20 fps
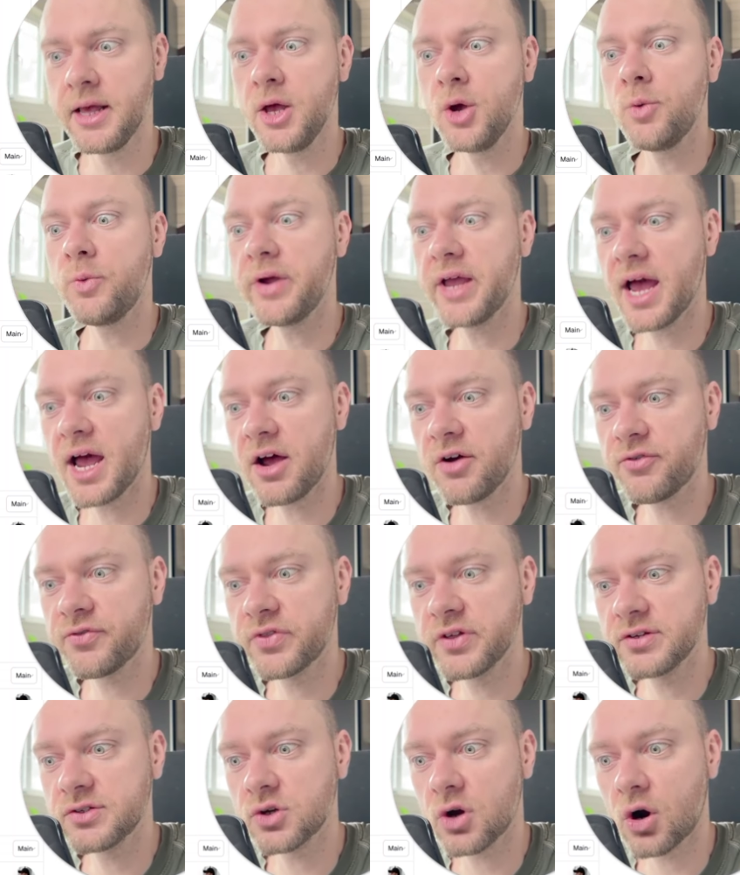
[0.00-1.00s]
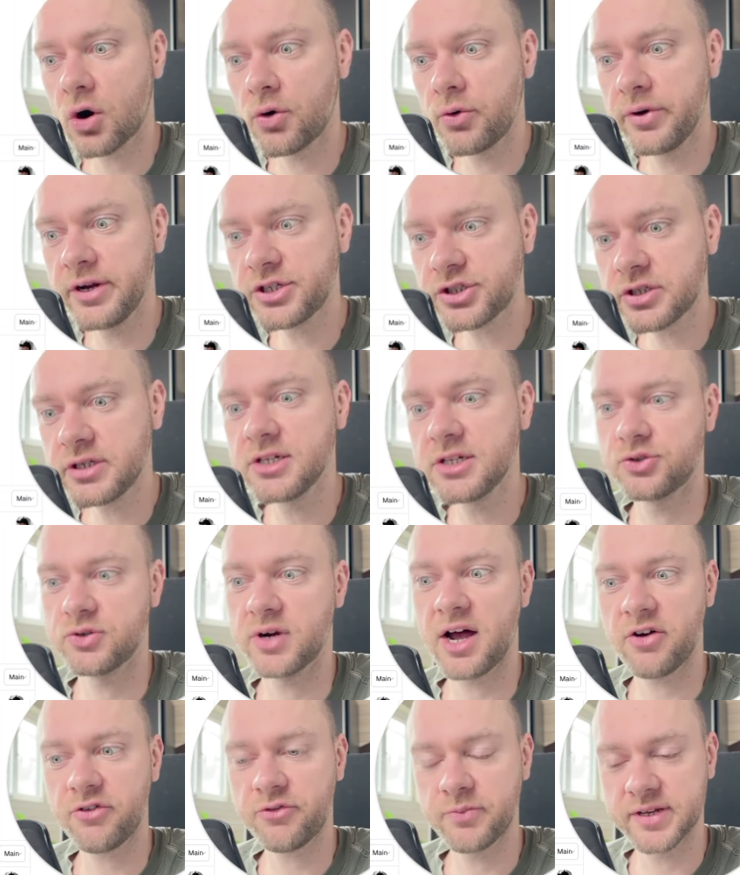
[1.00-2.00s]
we have this original
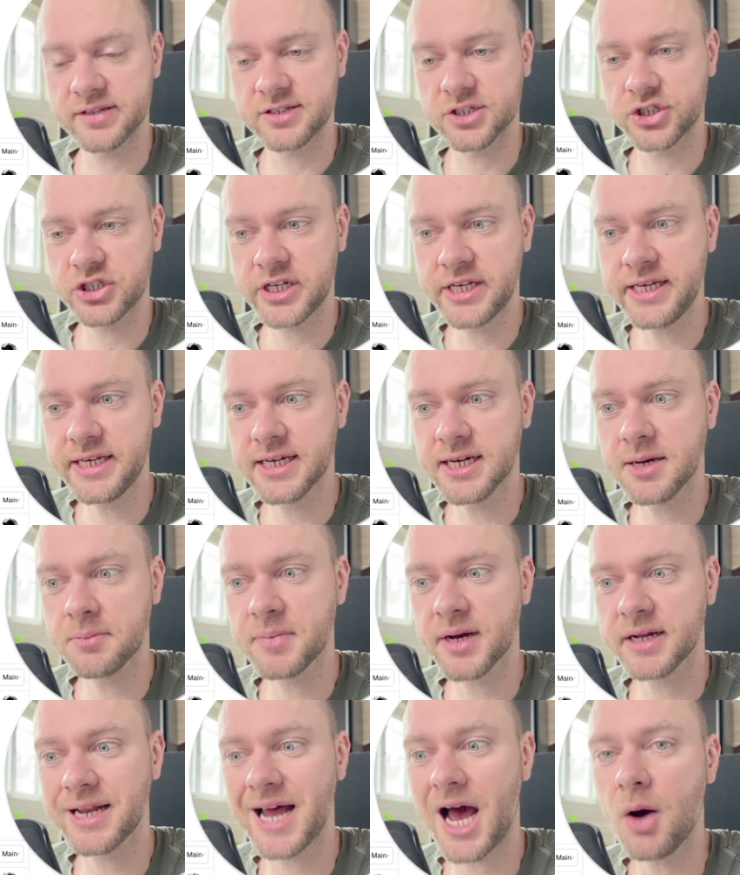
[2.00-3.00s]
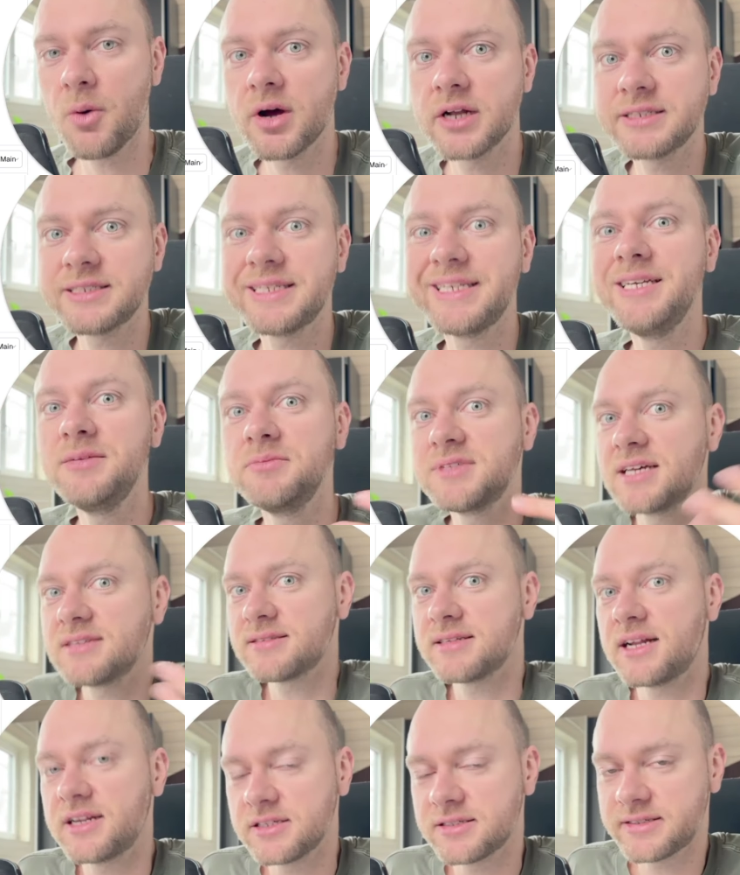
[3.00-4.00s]
draft message here, but our team
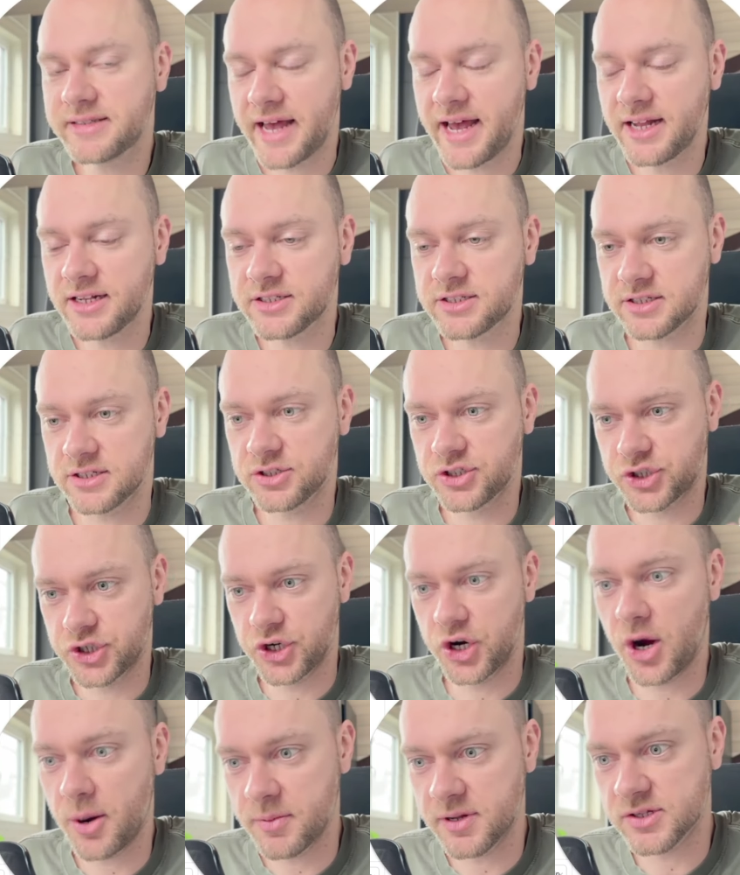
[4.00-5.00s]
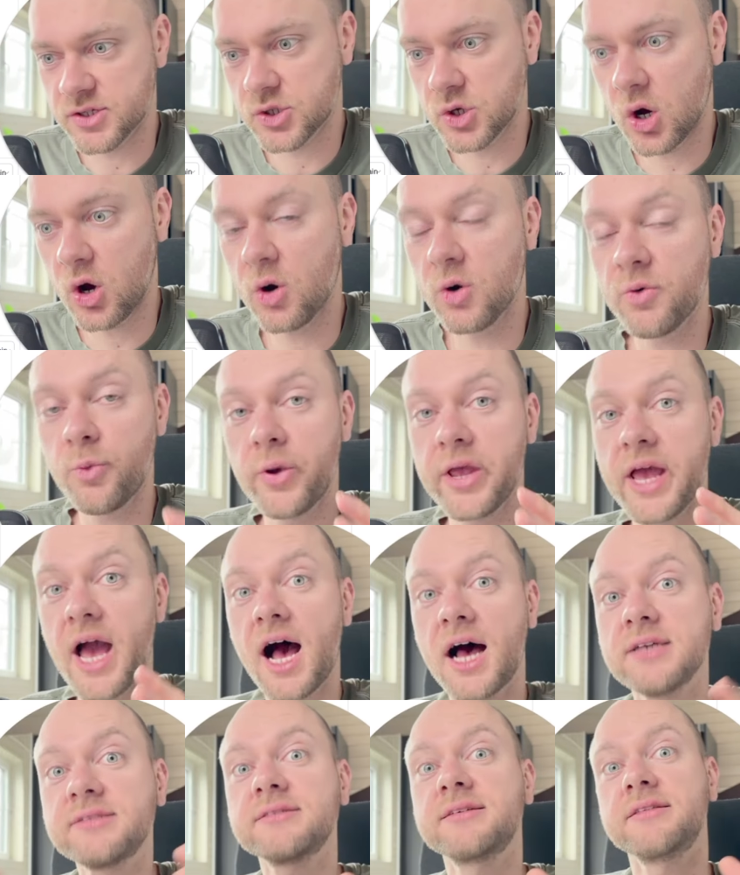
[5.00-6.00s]
doesn't understand German. So we
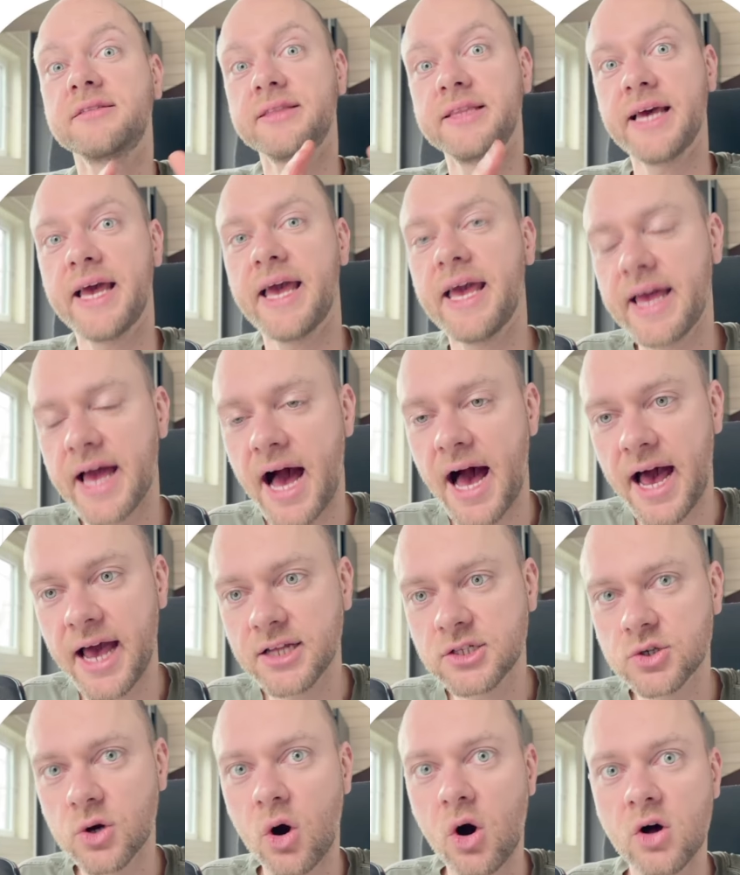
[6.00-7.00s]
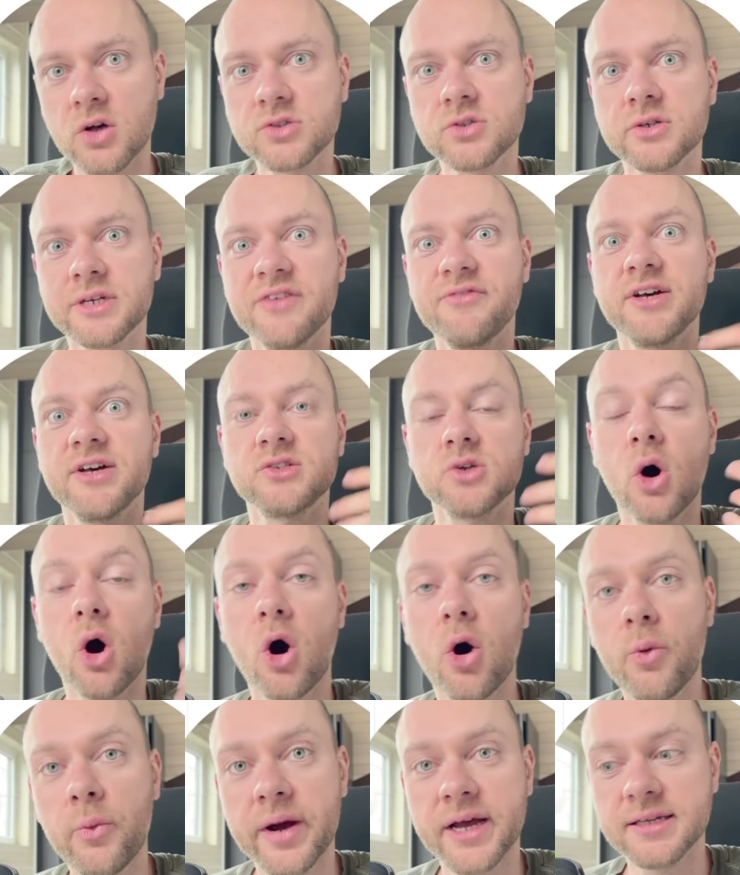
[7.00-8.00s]
ask the AI to also give us
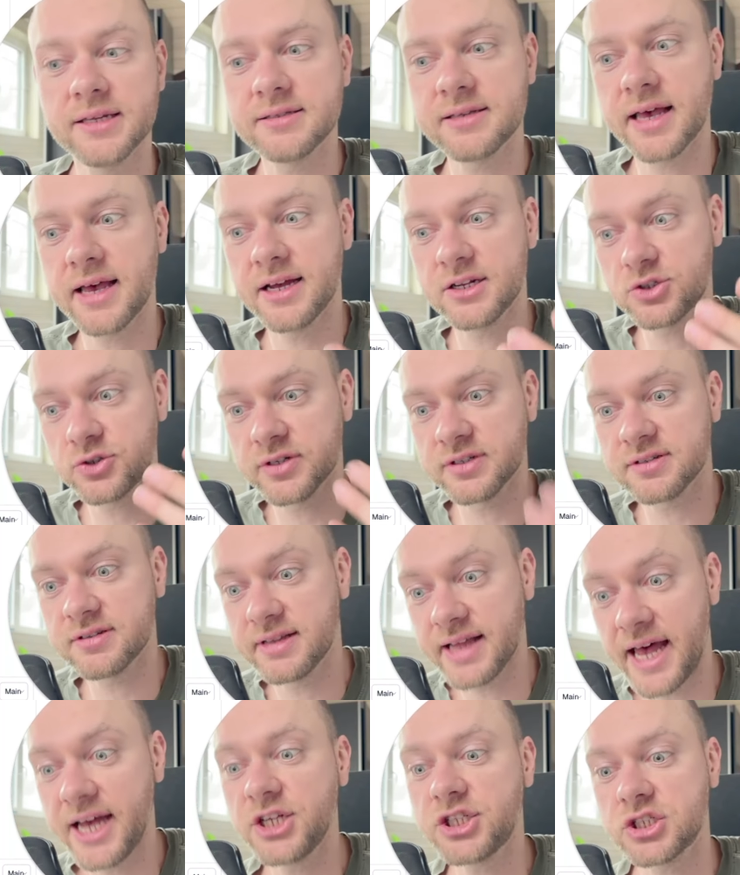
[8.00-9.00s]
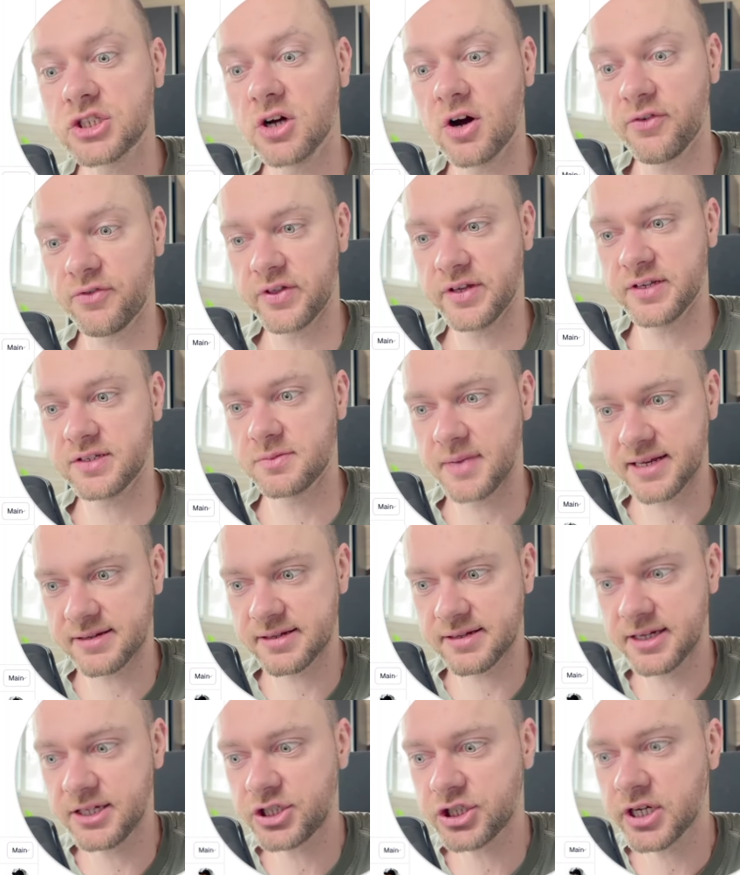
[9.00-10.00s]
always a translation of this
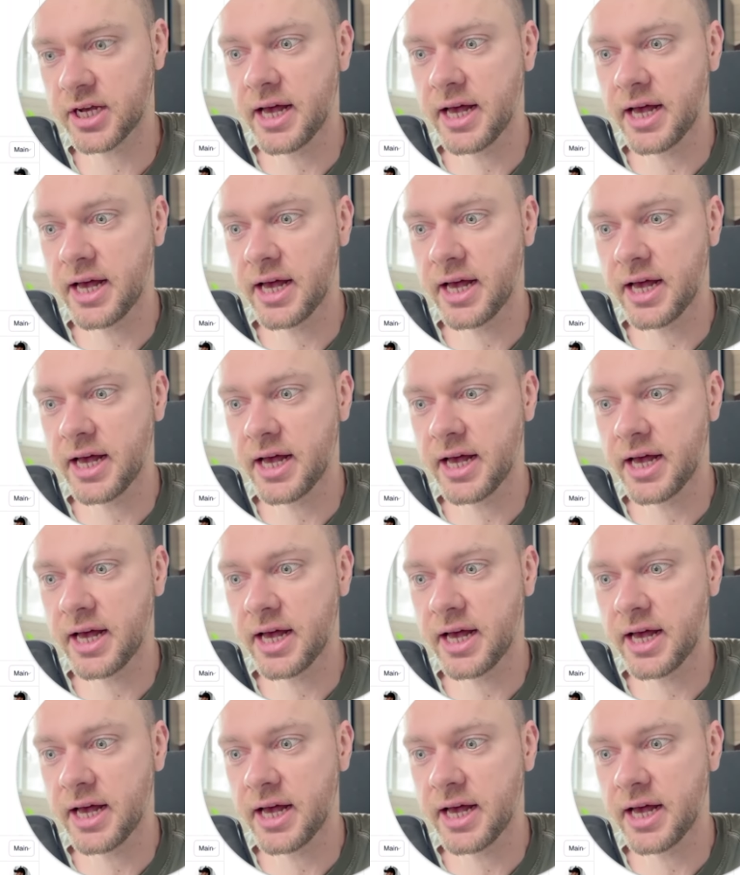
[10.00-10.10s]
message.